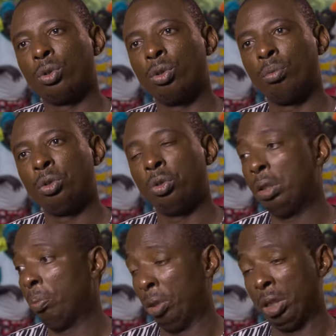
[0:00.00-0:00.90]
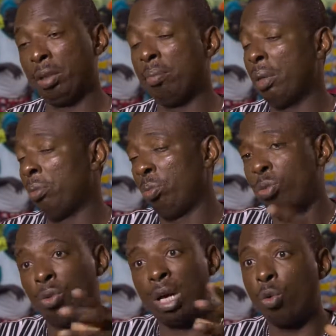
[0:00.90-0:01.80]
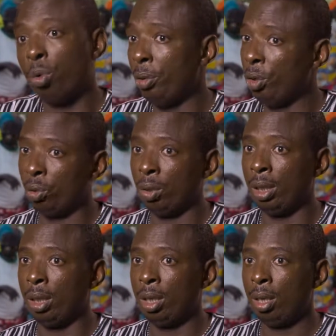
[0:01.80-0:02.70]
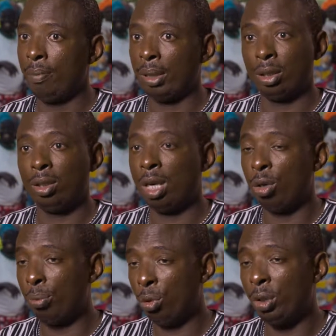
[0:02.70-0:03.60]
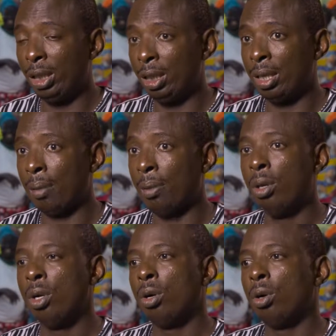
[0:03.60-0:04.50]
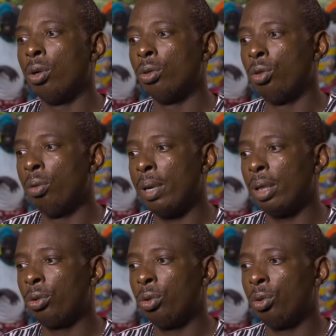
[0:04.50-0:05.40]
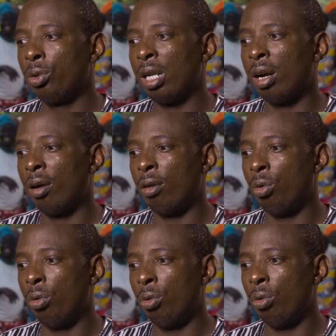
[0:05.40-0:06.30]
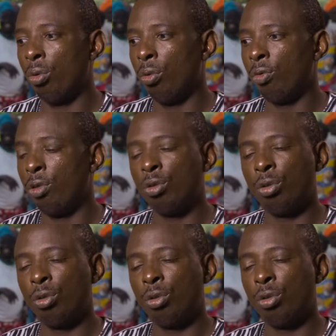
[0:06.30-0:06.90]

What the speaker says: we ask for the development fund not only to benefit organic cotton producers, but also the community.